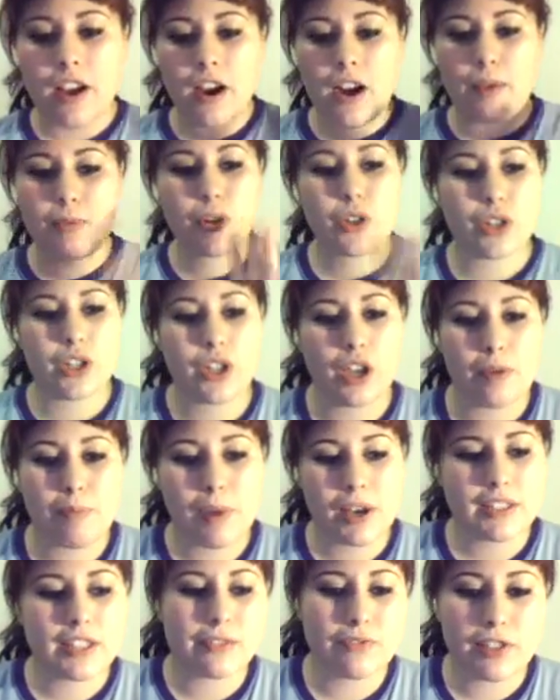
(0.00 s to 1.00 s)
I'm not going to go
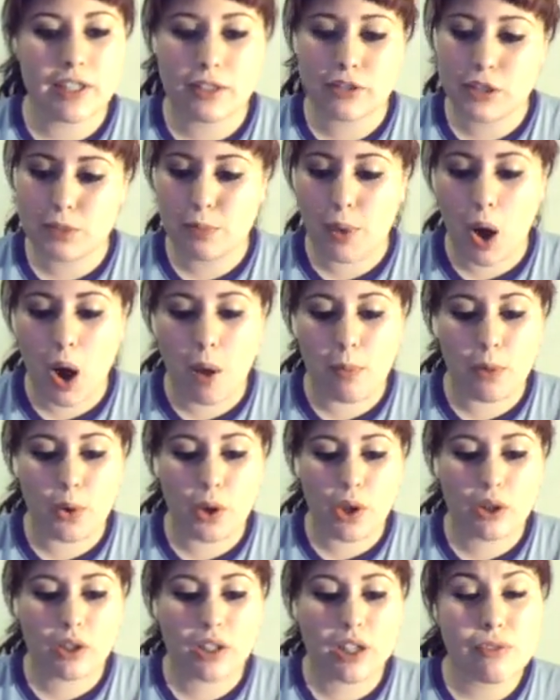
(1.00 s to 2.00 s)
massively into palm
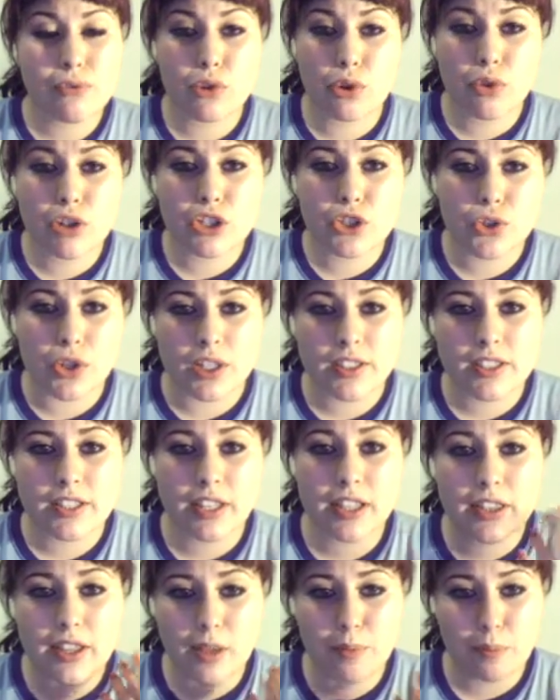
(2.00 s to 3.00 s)
oil. If you're
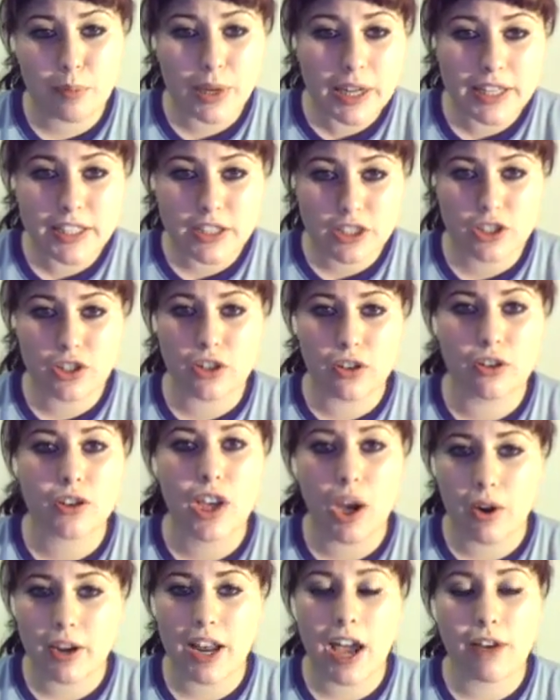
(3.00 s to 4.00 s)
interested, then please do
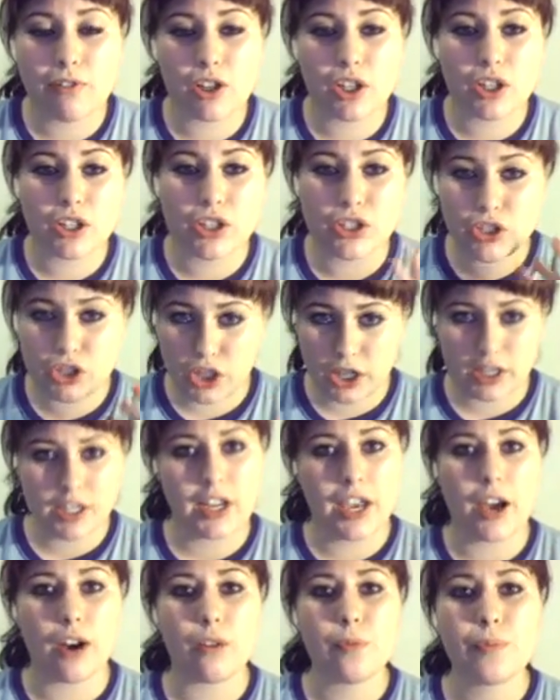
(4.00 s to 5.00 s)
go and have a look and check it
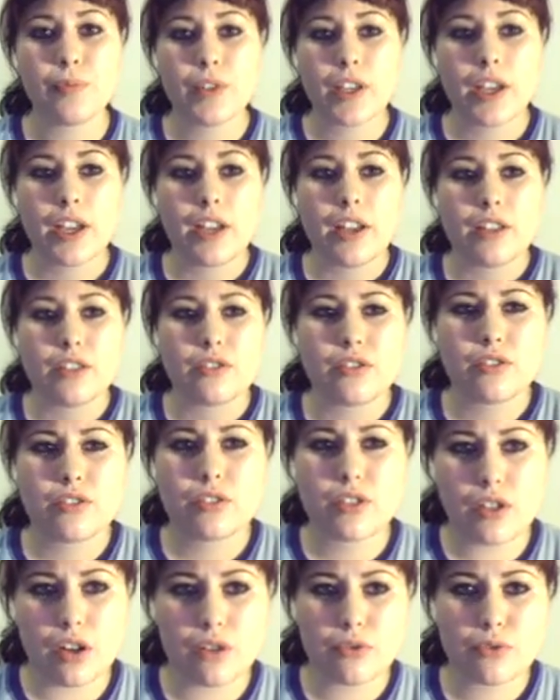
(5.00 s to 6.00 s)
out.
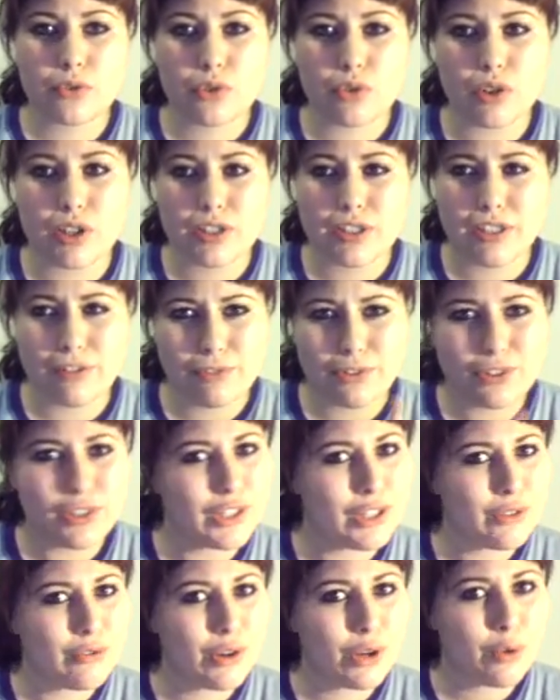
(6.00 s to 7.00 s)
Don't trust
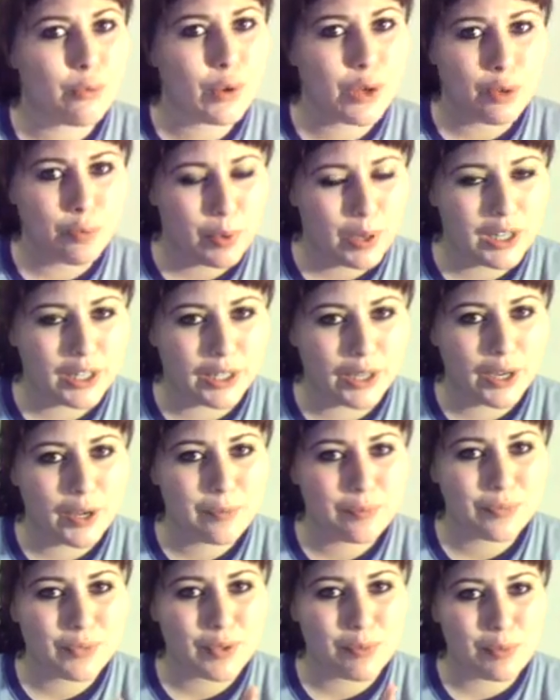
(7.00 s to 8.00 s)
everything you read on Wikipedia,
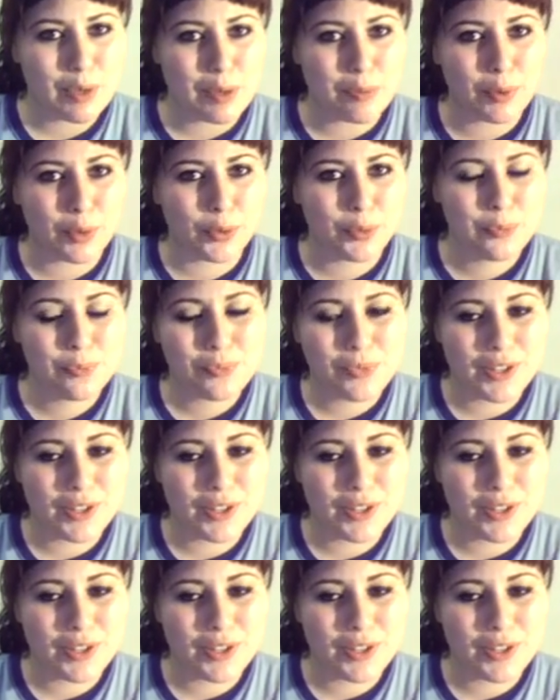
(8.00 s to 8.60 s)
people.